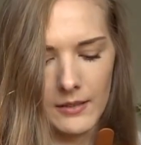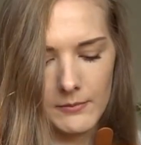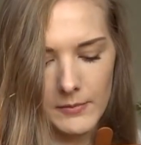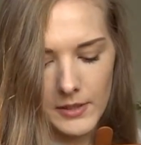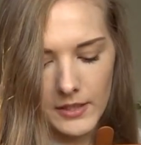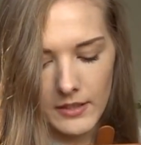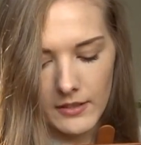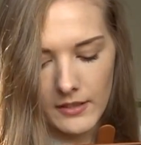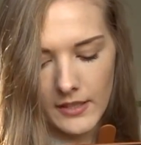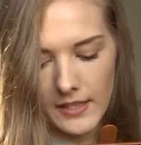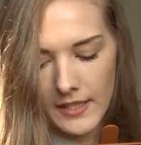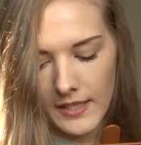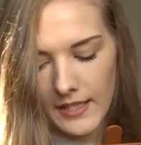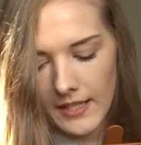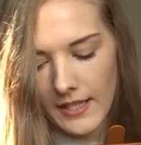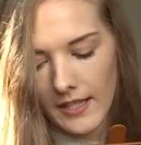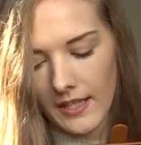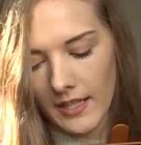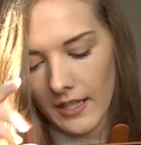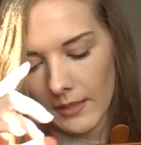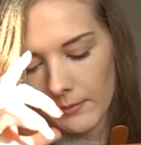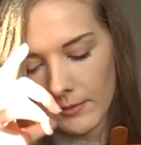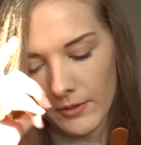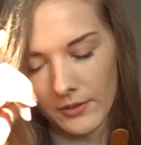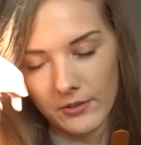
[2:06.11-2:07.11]
I mean,
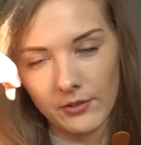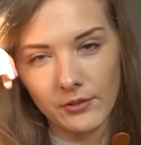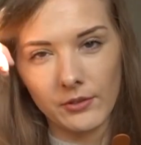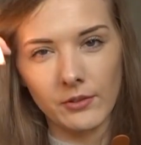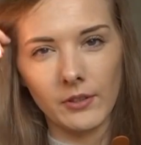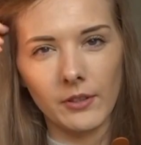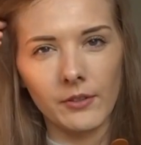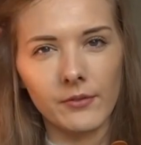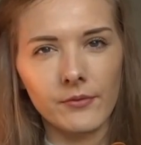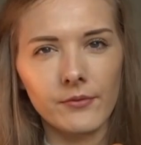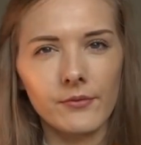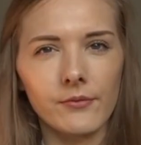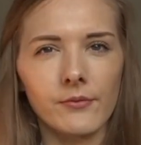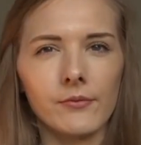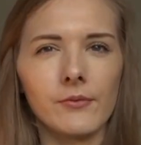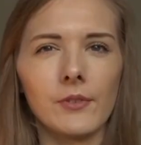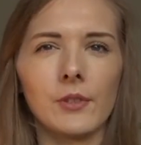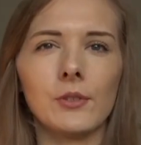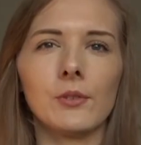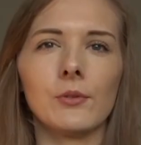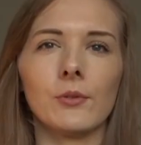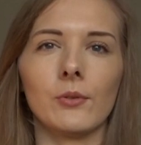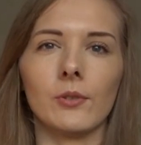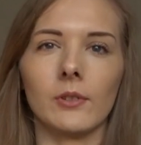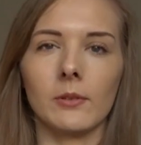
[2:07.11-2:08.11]
I'm not sure if the
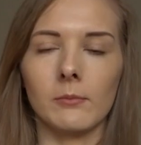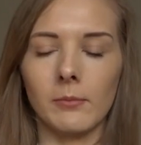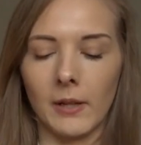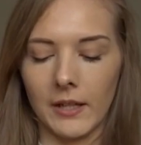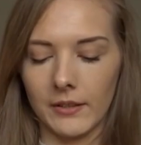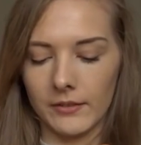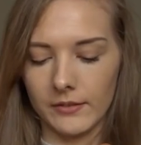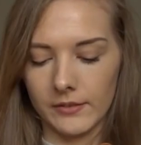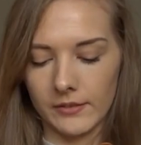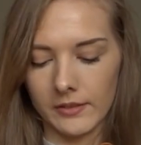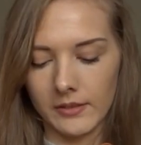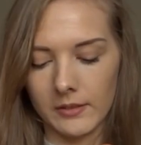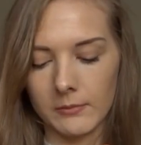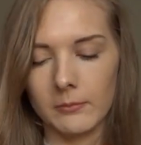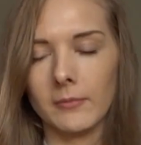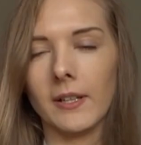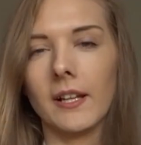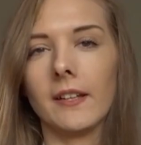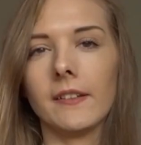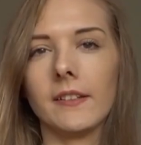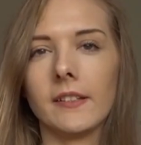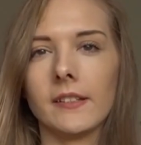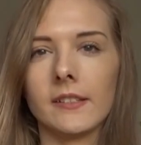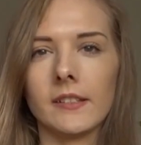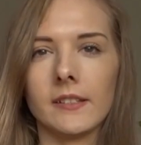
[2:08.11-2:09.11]
shorter barrels come
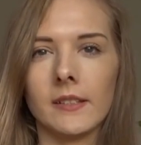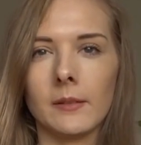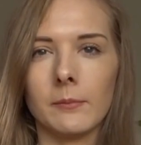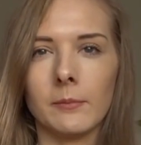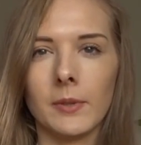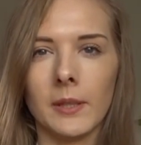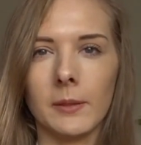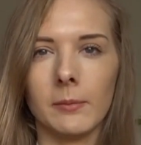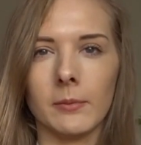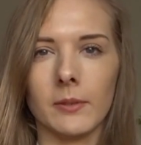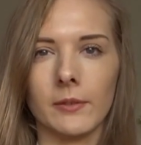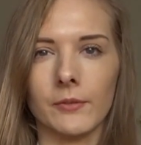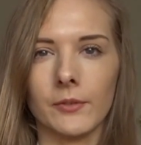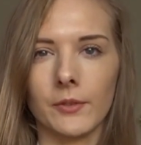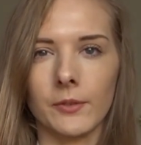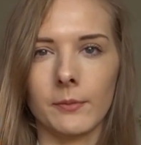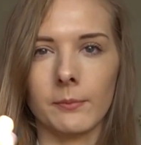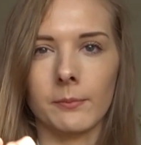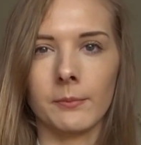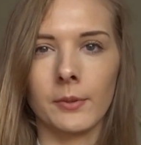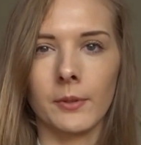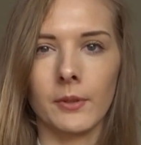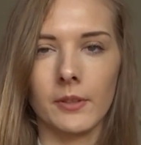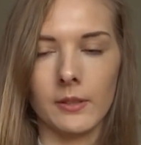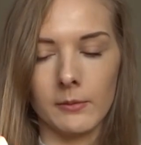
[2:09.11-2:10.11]
like this and then people have
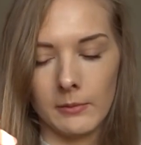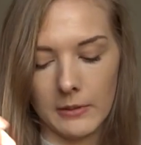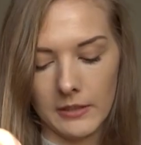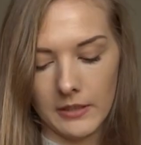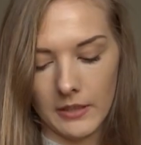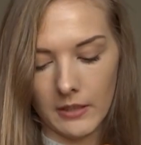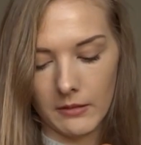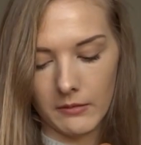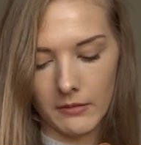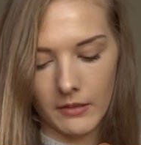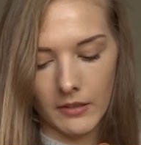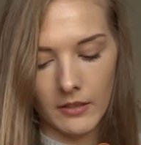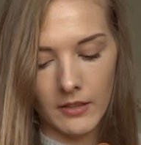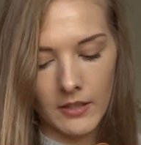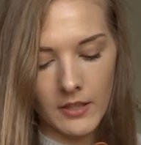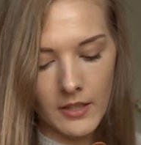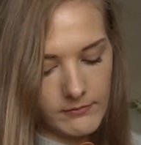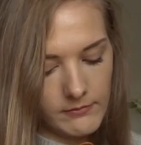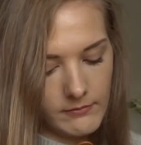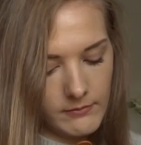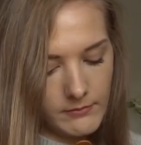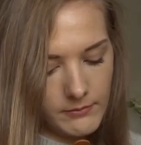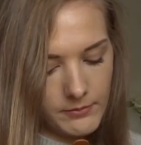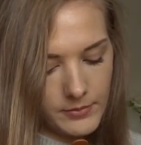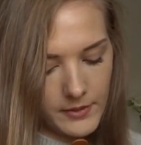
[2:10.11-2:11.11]
just put them in that way,
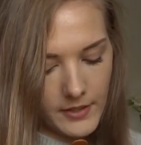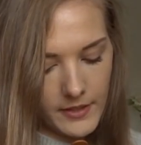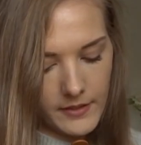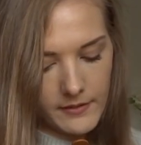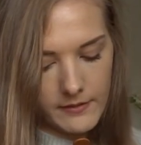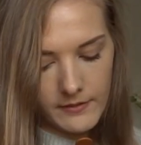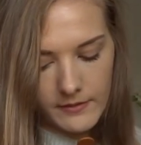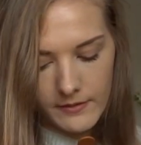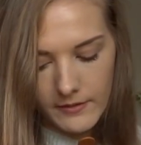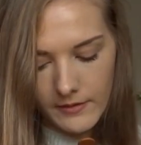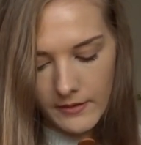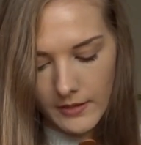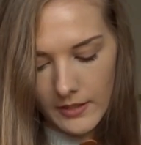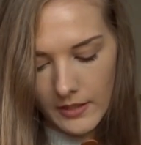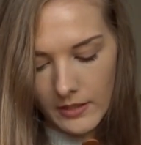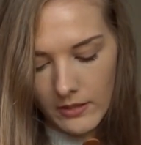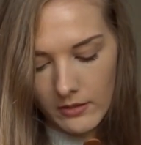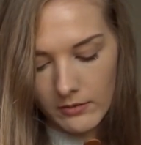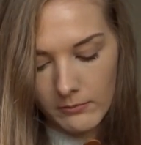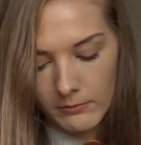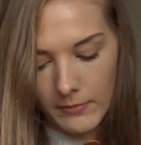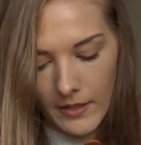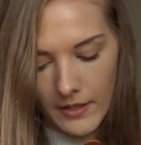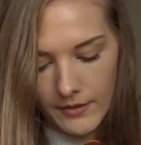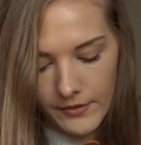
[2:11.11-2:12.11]
but the
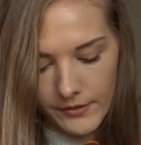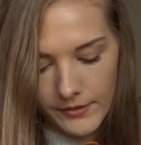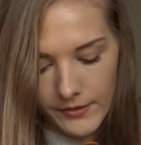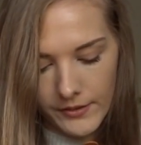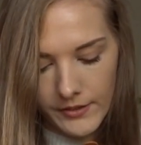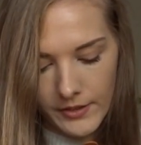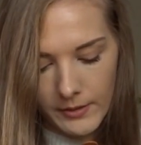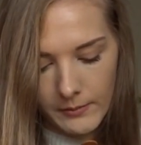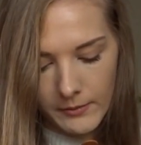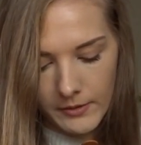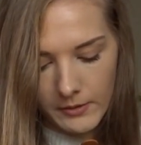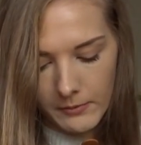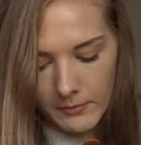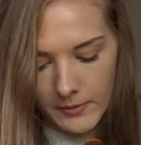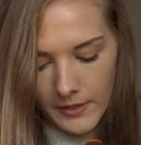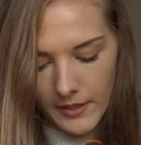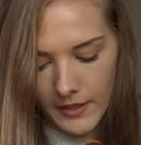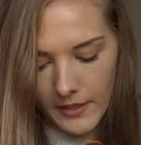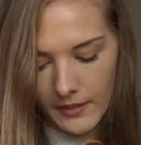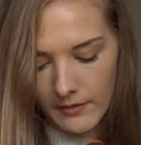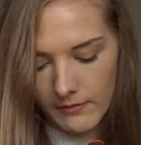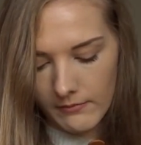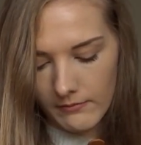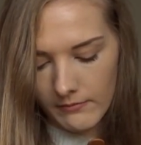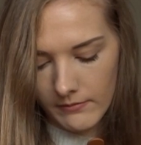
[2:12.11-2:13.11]
long barrels seem to
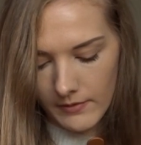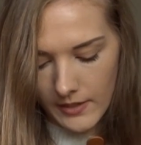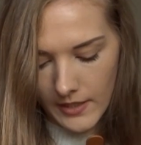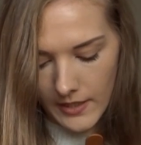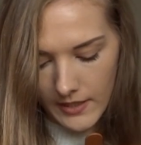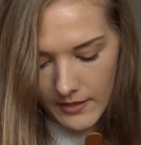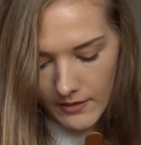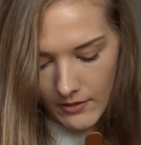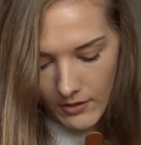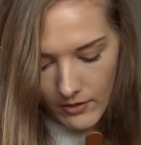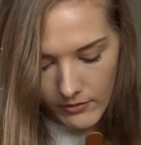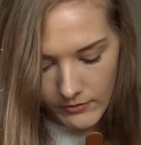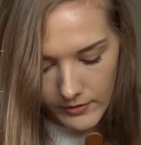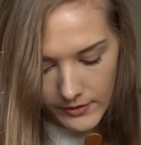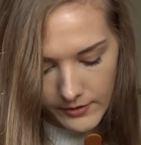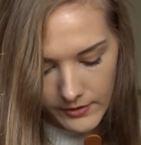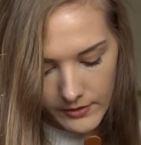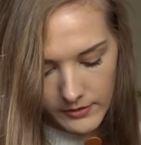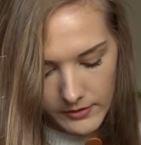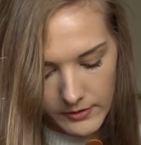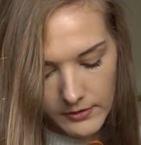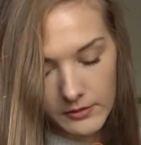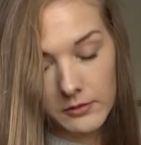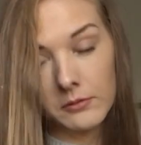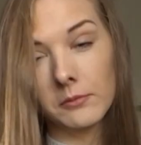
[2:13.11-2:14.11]
be in
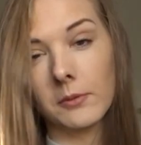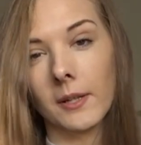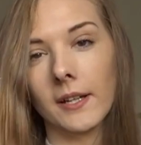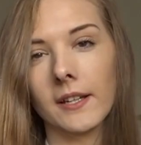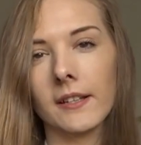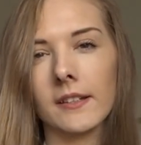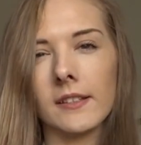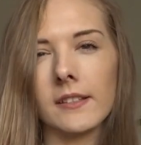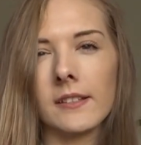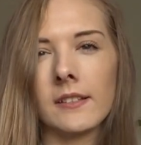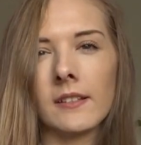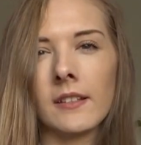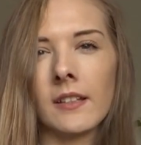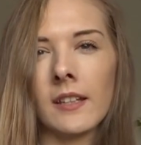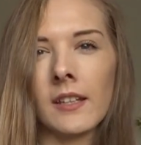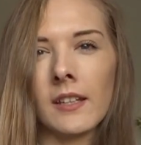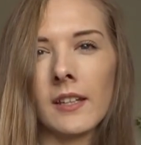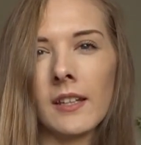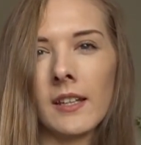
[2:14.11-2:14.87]
horizontal ways.